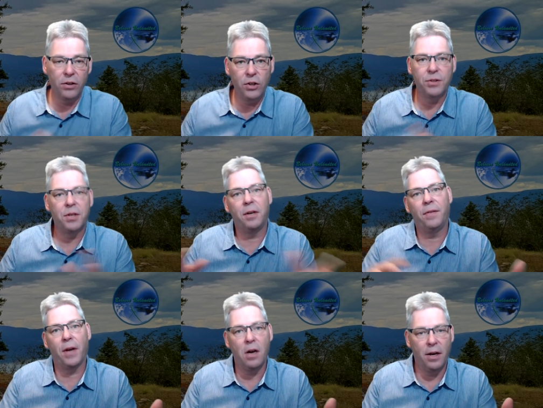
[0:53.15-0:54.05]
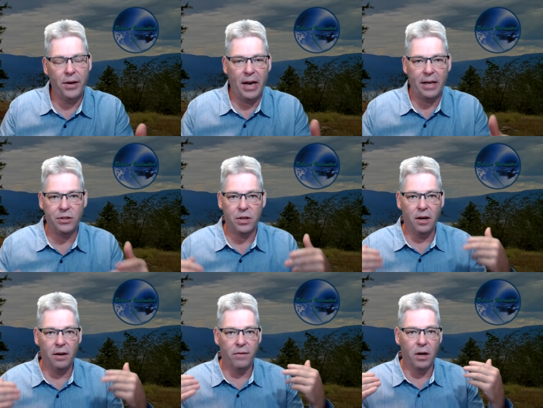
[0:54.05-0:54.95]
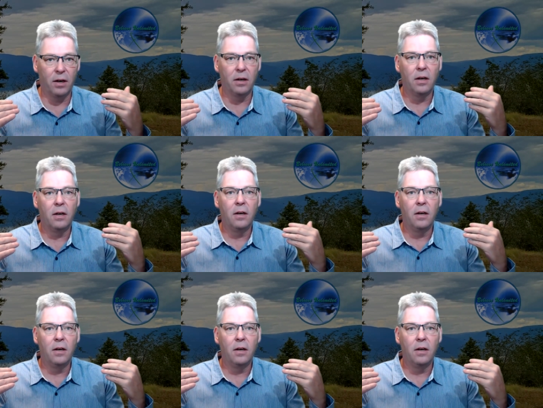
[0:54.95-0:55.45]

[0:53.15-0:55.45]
use it in the context of our